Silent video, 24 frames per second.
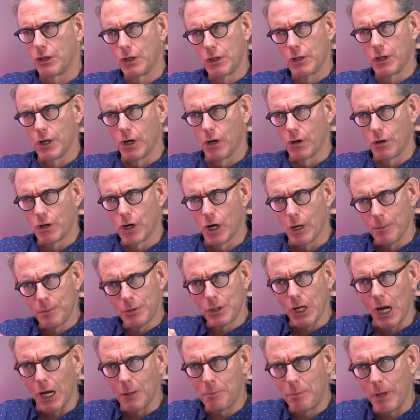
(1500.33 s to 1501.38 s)

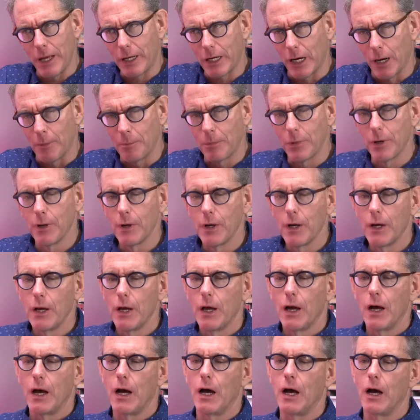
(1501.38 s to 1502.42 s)
curbside pickup,
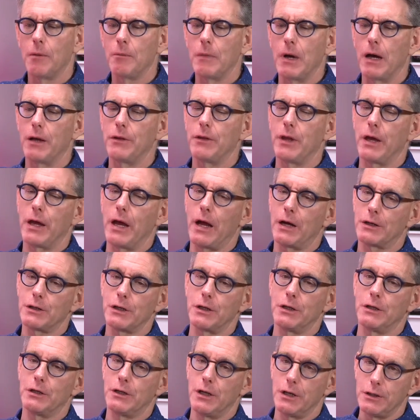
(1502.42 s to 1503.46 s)
and they actually
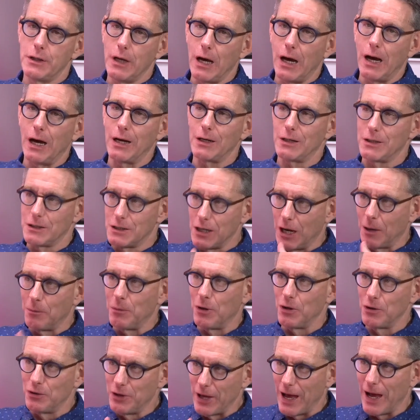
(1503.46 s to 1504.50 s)
did not
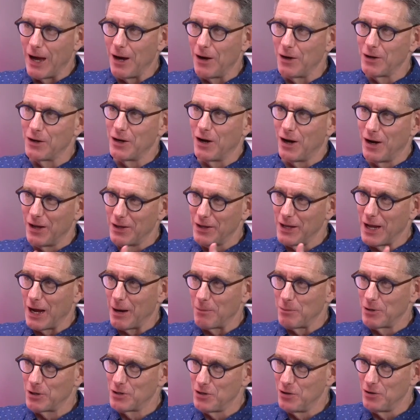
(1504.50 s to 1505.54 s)
double down on the
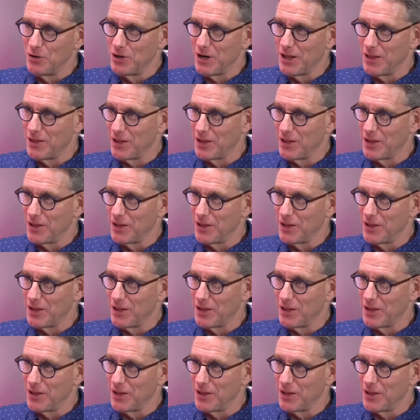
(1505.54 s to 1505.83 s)
opportunity